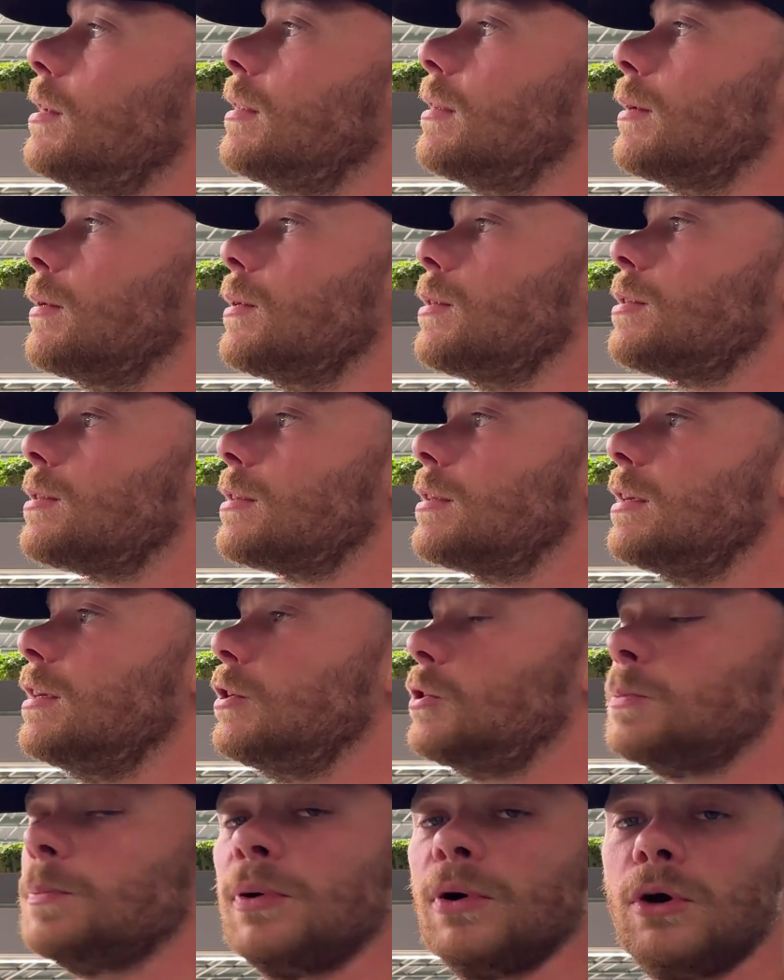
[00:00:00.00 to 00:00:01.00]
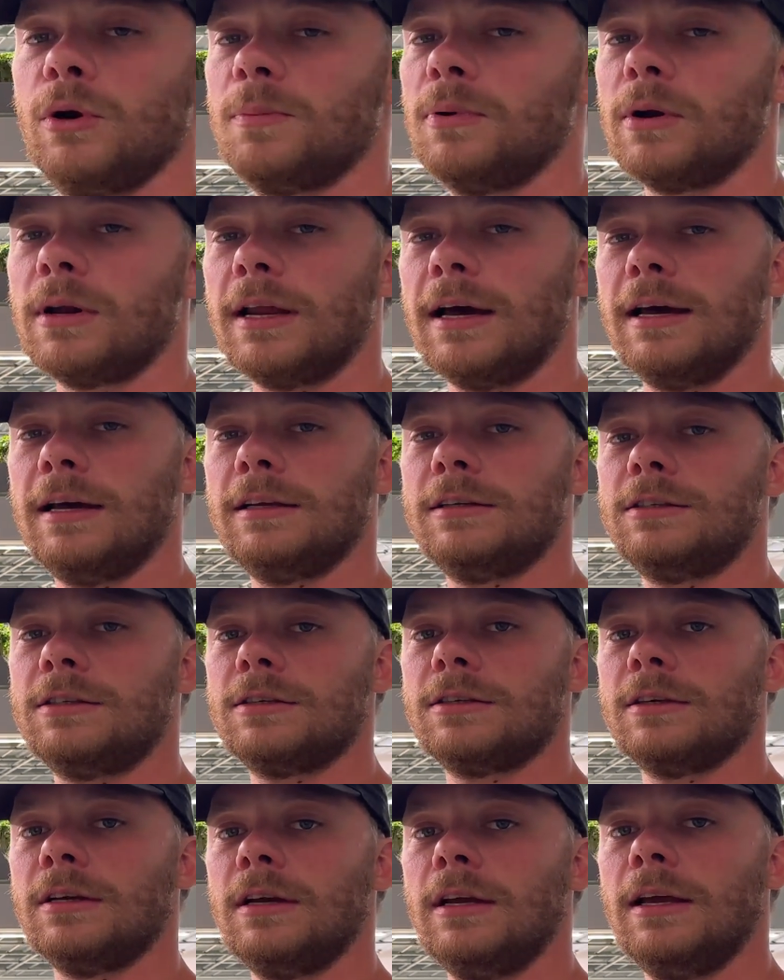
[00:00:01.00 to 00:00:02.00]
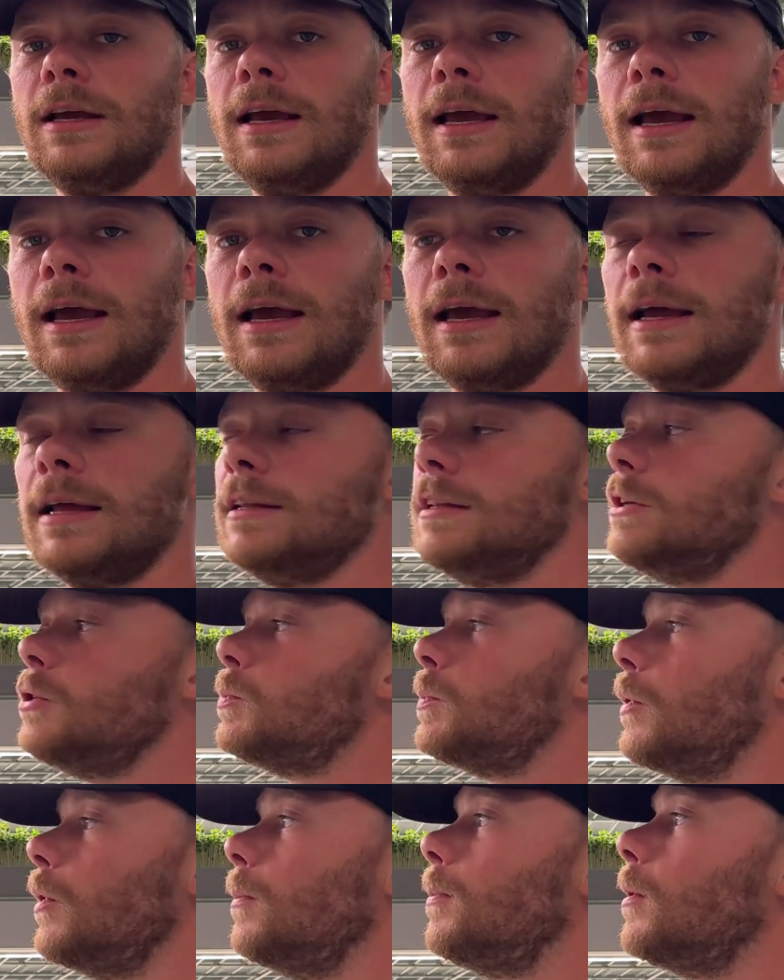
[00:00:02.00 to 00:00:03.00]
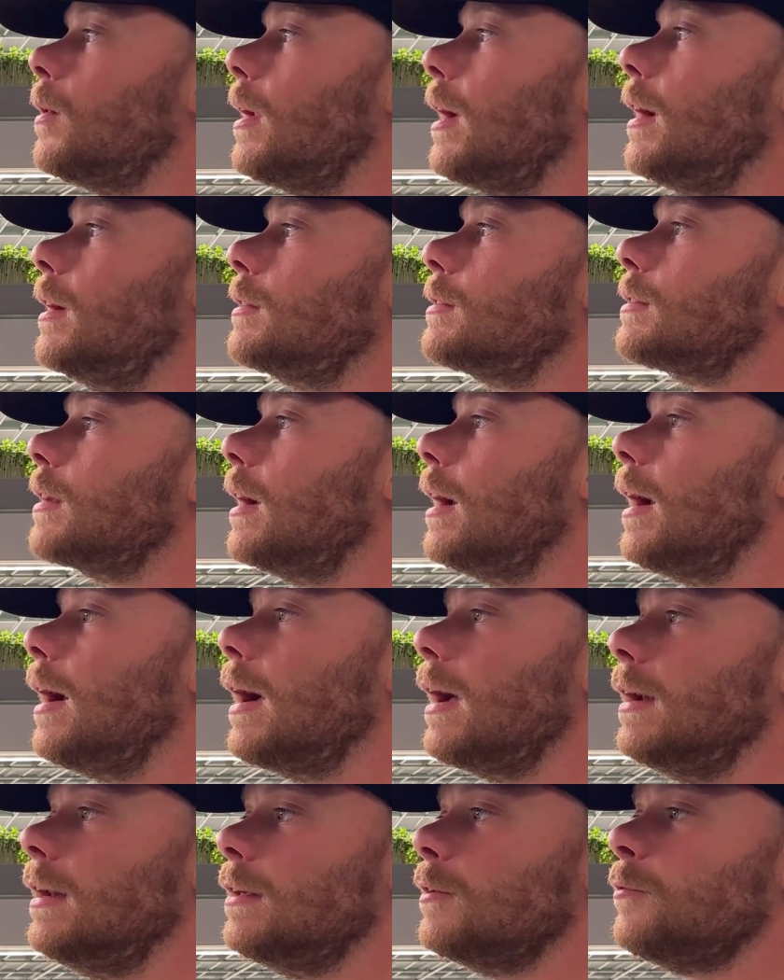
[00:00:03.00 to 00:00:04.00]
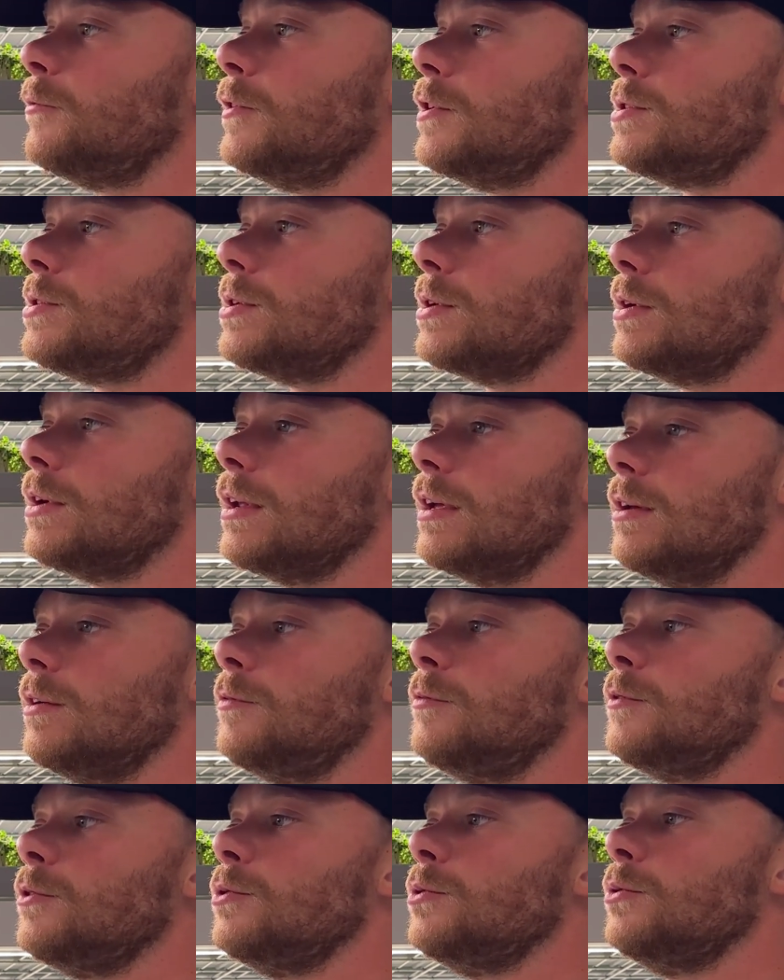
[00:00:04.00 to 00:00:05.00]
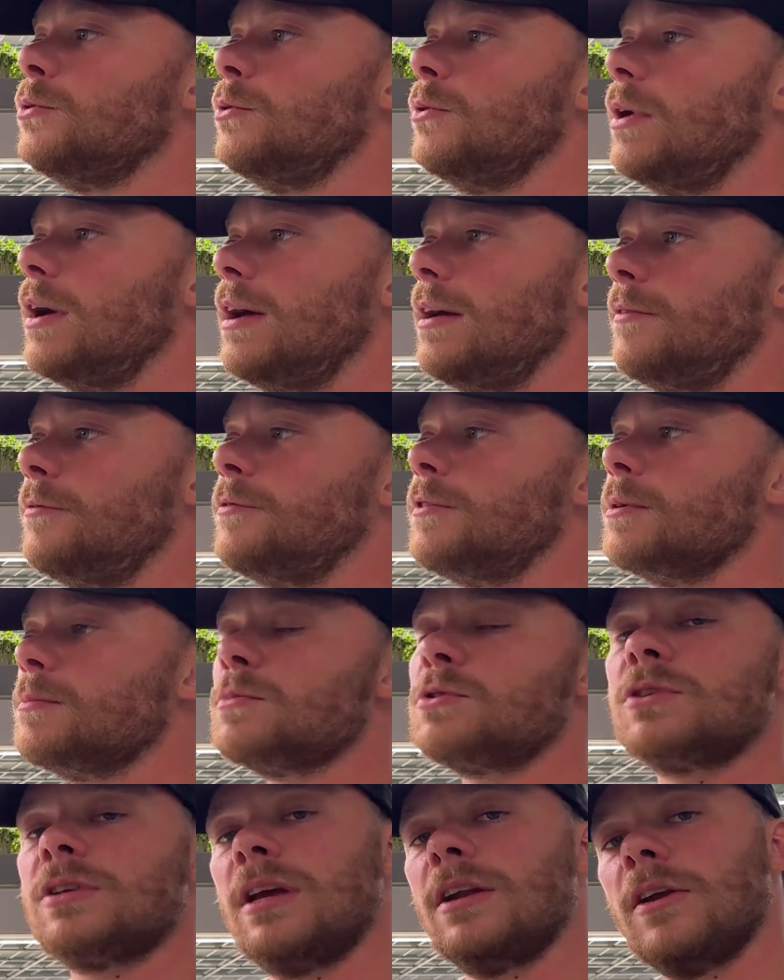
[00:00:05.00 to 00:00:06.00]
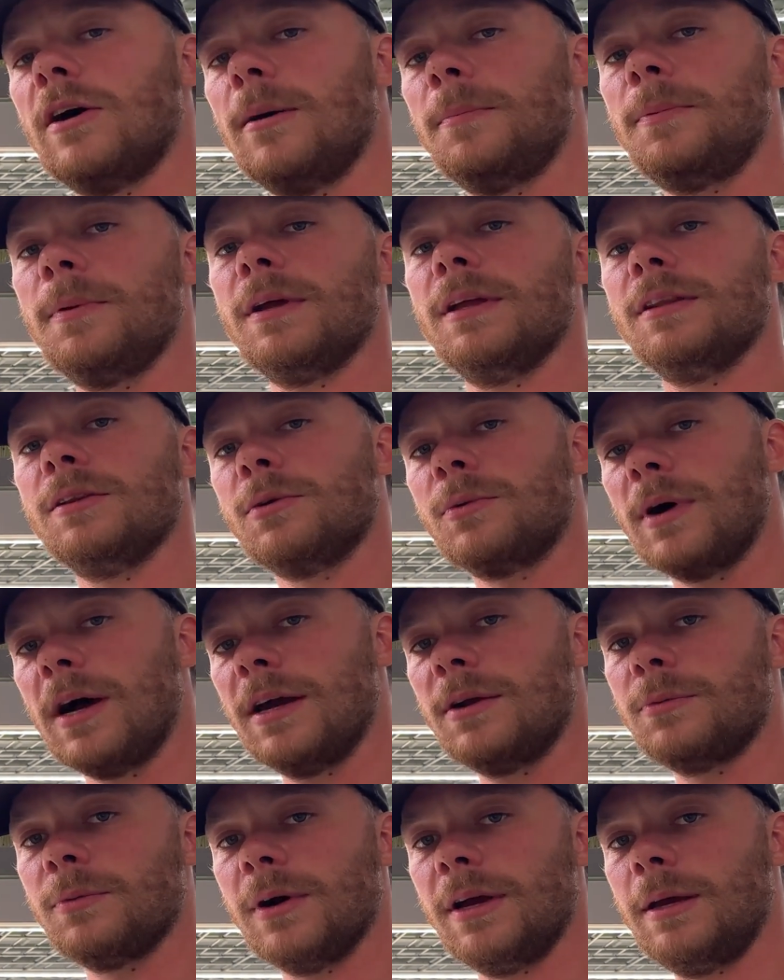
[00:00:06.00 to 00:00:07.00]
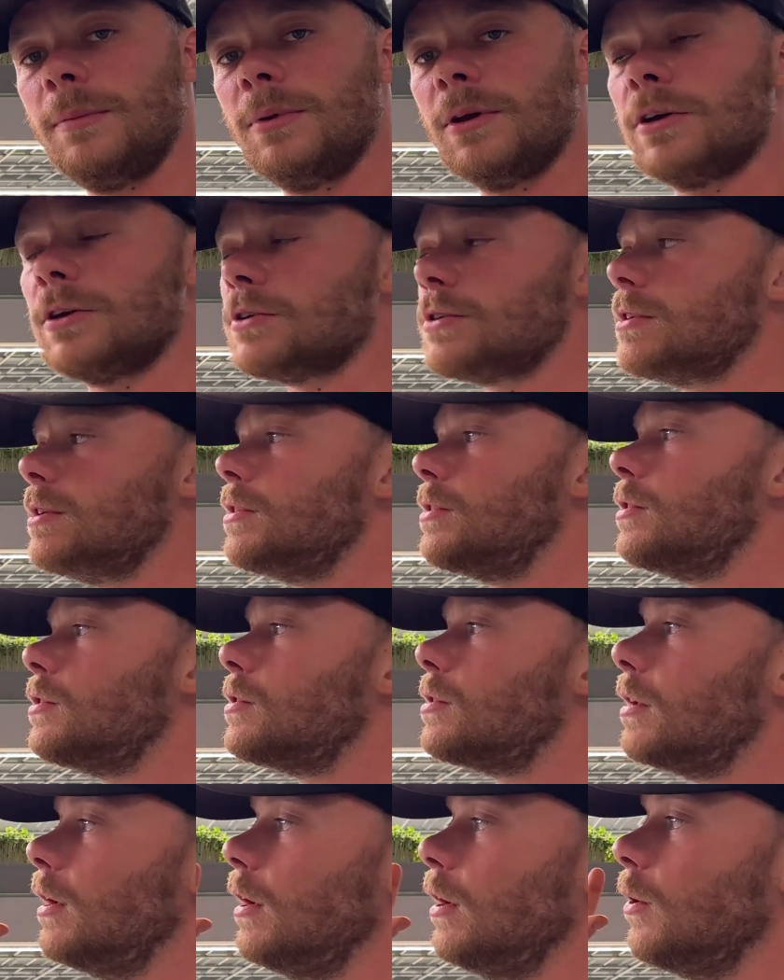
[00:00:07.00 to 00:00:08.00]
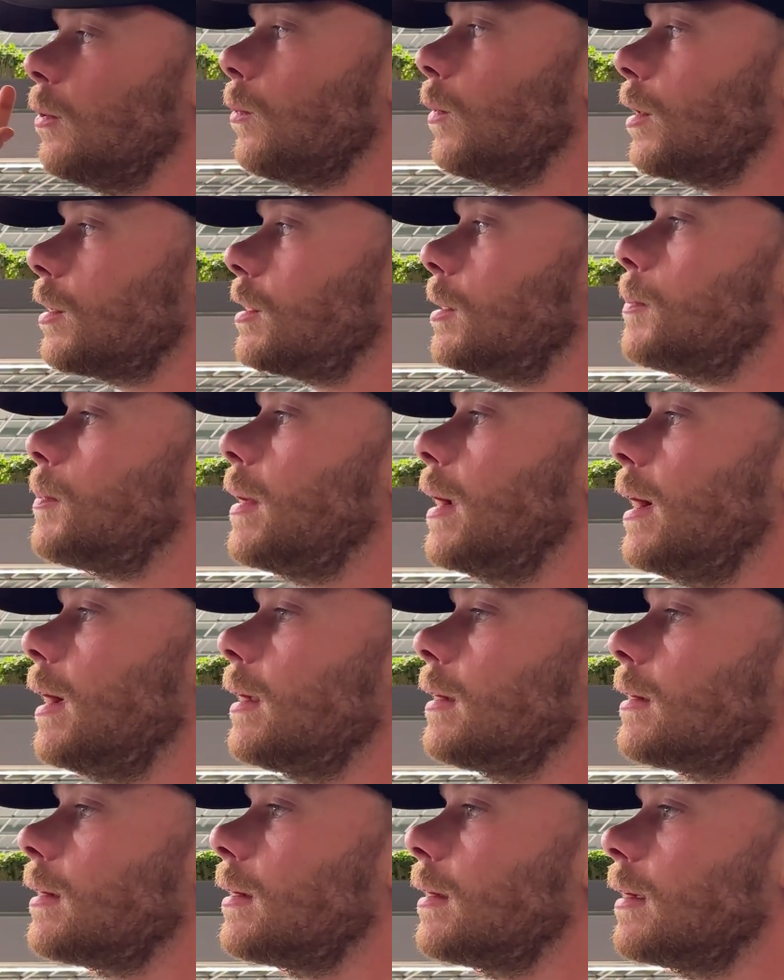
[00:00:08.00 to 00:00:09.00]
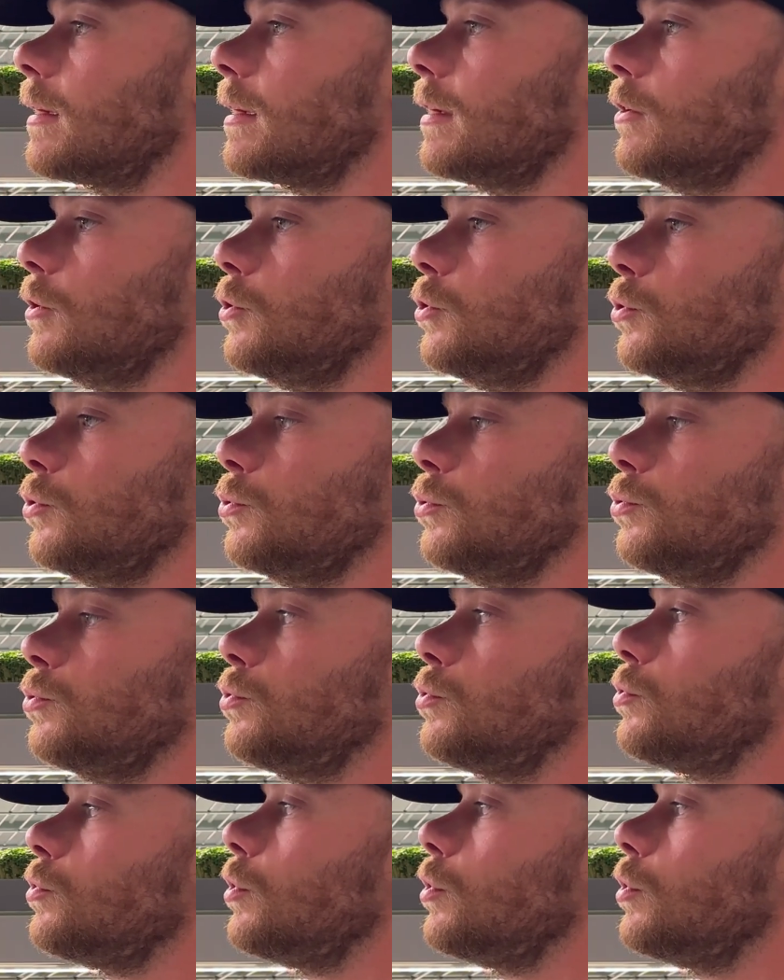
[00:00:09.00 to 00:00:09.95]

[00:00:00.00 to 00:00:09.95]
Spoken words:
there is these purple lights, and these purple lights are highly efficient if you have them set up in the right way, because this is what the plant can use